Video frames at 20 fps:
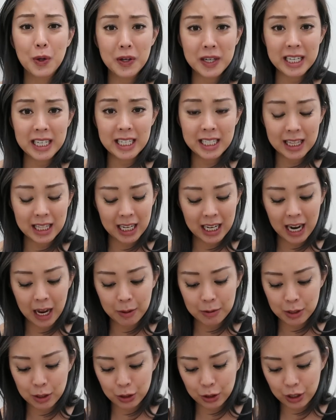worried that
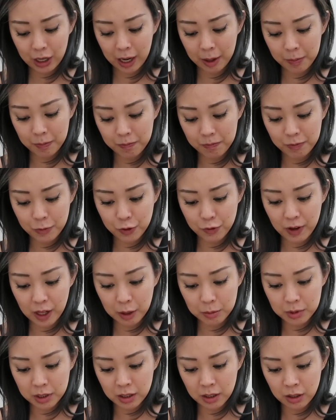I was I
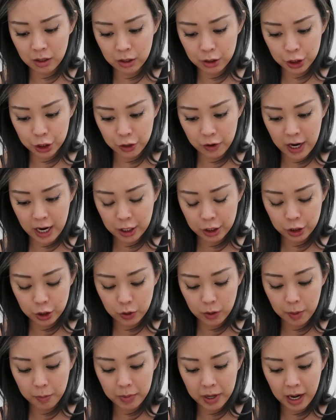developed an allergic reaction
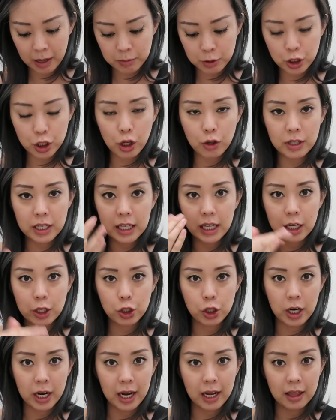to it, but I'm slowly like
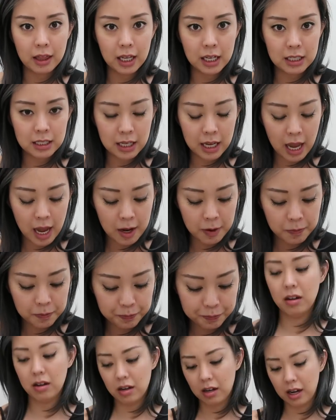trying things
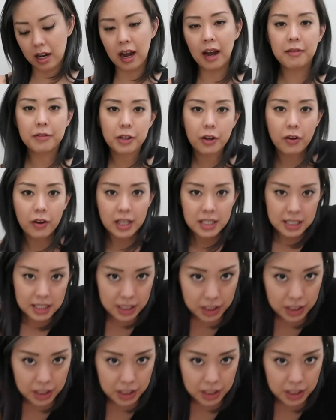again. I have to go get